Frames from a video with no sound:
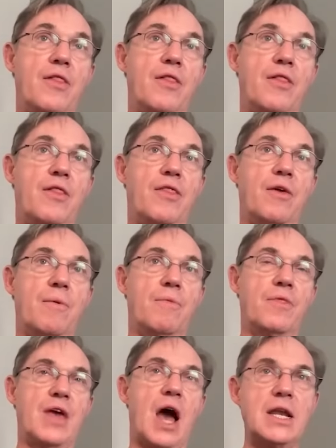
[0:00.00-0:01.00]

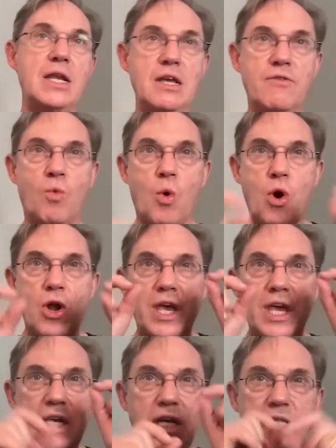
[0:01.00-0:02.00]
the the idea of
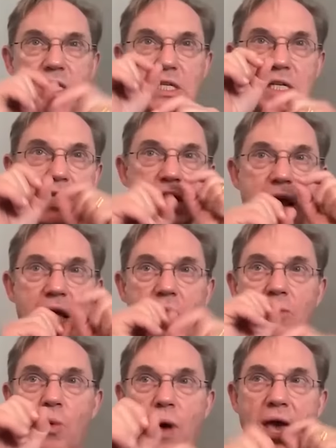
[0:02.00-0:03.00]
working in the
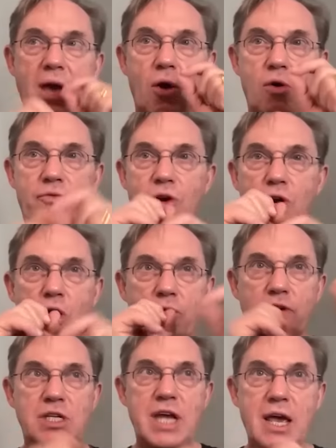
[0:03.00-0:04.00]
detailed way over and
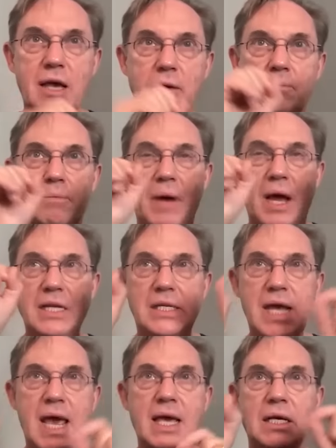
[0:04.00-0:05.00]
over take by
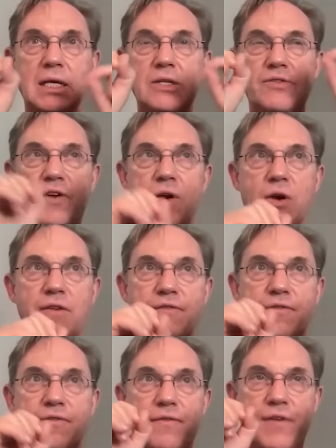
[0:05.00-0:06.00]
take is very
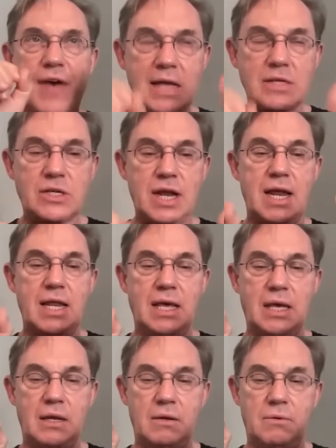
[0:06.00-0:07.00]

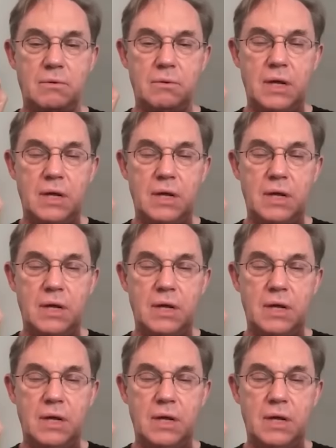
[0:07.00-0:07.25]
fascinating and